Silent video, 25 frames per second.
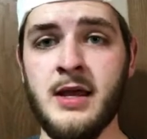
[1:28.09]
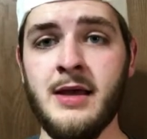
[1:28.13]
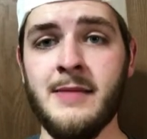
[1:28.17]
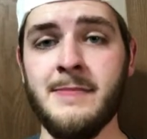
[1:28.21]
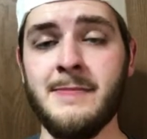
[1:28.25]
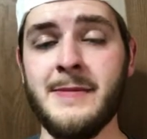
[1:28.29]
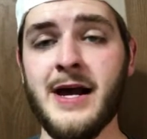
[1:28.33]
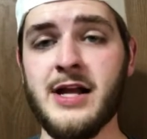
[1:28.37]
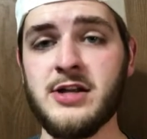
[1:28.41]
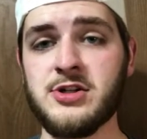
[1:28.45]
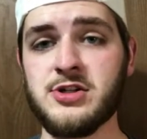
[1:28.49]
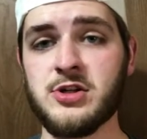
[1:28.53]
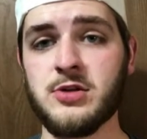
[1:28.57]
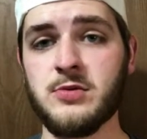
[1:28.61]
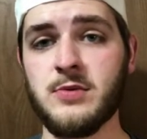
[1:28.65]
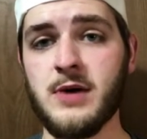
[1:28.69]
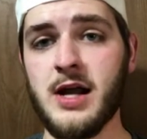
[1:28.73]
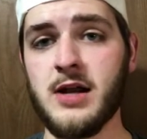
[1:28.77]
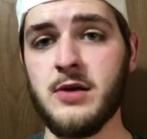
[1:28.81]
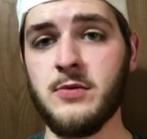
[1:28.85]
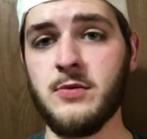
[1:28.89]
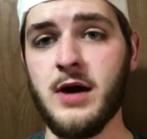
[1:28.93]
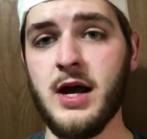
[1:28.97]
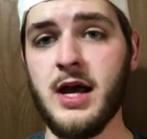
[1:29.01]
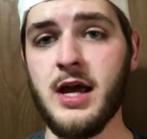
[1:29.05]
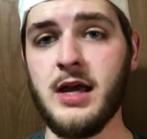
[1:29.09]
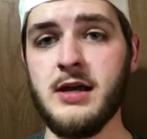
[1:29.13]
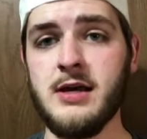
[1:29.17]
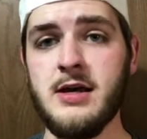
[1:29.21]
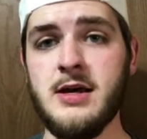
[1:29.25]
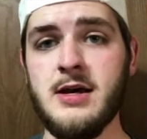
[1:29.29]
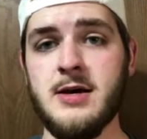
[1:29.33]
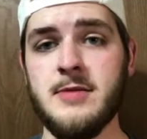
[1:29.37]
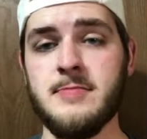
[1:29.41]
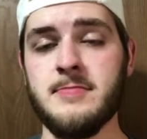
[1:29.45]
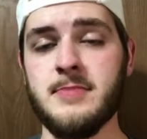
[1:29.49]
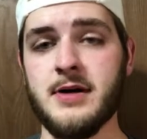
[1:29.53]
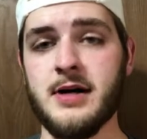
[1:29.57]
Not sure right away,
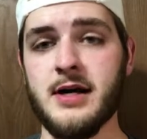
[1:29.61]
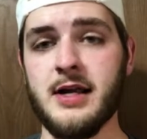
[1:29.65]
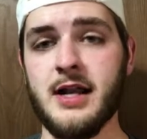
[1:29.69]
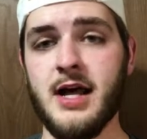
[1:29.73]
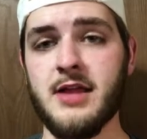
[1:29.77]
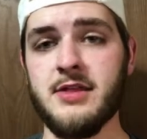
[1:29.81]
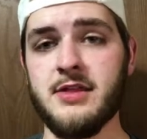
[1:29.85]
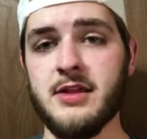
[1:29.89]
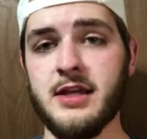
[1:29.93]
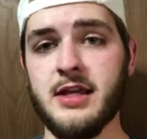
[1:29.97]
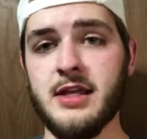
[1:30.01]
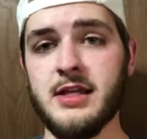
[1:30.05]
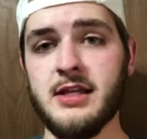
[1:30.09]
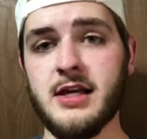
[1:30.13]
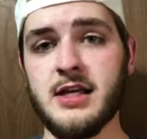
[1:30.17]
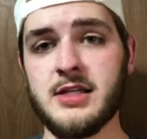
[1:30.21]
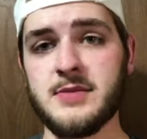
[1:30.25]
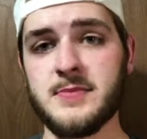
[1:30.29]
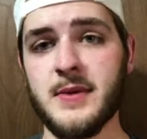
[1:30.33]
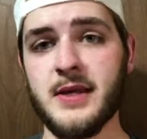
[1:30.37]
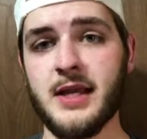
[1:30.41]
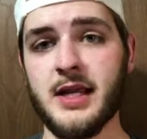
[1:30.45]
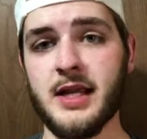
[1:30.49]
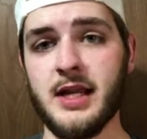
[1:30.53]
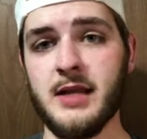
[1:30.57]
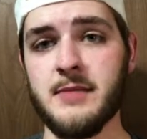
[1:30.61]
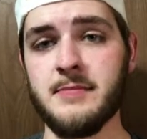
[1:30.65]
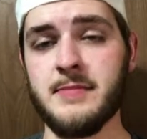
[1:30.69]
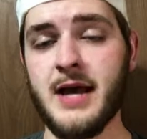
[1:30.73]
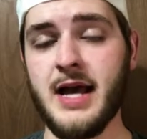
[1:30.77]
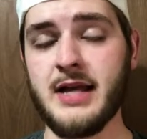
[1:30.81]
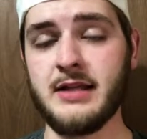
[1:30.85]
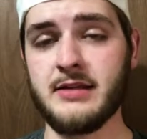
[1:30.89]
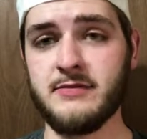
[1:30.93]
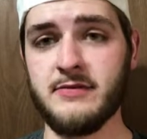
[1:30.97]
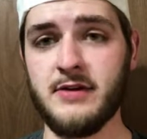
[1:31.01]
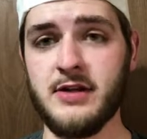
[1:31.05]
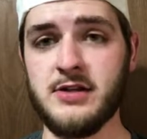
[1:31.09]
but I think he does make an
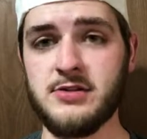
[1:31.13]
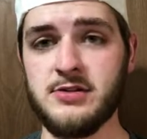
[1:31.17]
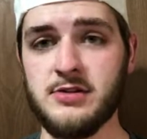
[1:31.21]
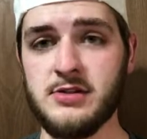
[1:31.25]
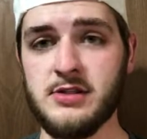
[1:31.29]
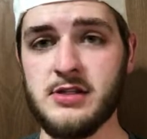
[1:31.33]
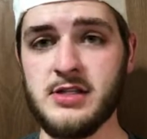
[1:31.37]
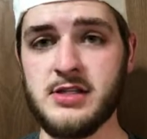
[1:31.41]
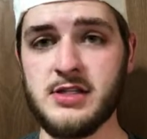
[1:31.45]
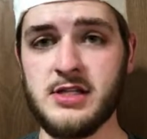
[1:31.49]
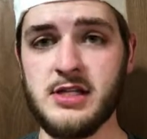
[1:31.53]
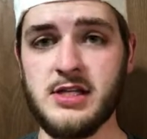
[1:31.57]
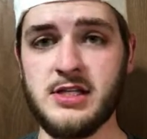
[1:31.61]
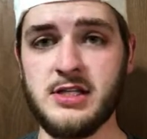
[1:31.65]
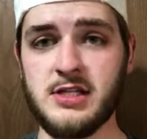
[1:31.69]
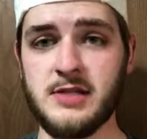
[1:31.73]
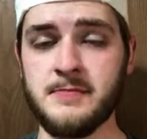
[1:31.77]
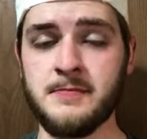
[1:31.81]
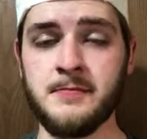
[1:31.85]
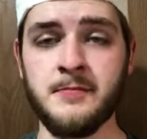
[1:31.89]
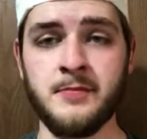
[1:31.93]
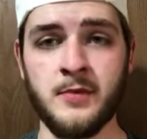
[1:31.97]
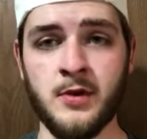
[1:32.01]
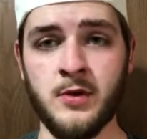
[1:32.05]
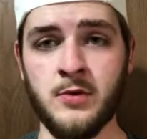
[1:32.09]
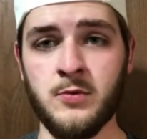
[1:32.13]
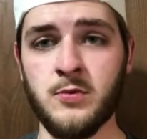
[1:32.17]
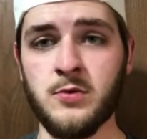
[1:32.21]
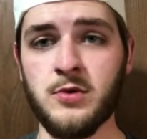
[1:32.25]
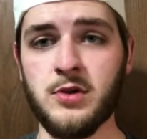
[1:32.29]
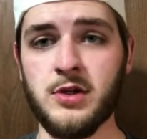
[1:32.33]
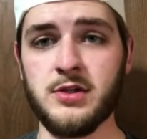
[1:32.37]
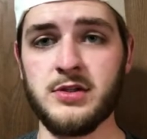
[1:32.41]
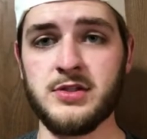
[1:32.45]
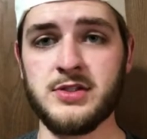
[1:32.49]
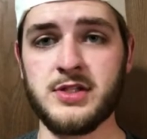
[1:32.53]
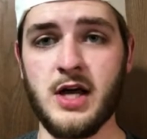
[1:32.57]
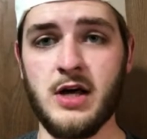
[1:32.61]
impact eventually this season.
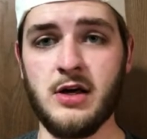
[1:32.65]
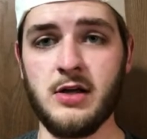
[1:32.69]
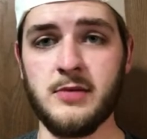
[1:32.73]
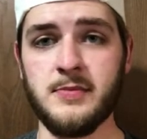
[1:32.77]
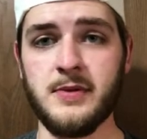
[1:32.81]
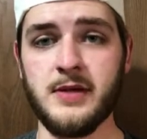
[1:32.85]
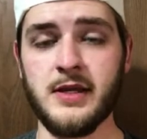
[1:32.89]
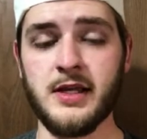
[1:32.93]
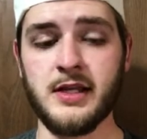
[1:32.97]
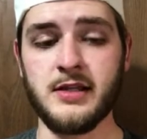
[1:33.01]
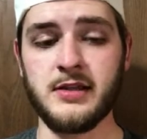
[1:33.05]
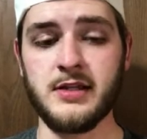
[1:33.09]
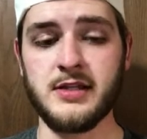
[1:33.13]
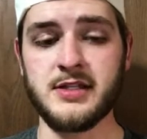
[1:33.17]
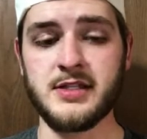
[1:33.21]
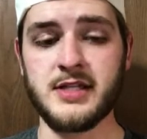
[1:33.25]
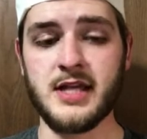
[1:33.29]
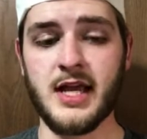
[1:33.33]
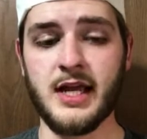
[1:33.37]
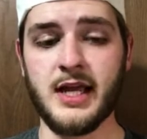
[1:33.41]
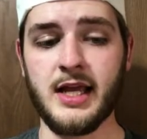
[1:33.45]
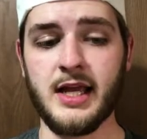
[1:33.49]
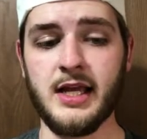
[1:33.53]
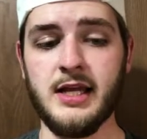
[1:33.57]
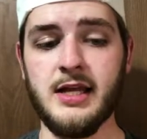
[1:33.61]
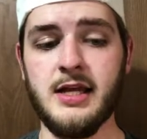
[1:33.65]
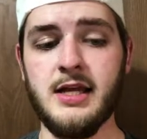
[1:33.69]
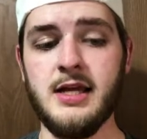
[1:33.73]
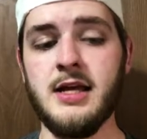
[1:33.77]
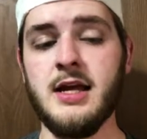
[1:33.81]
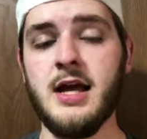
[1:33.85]
Really solid pick in the second.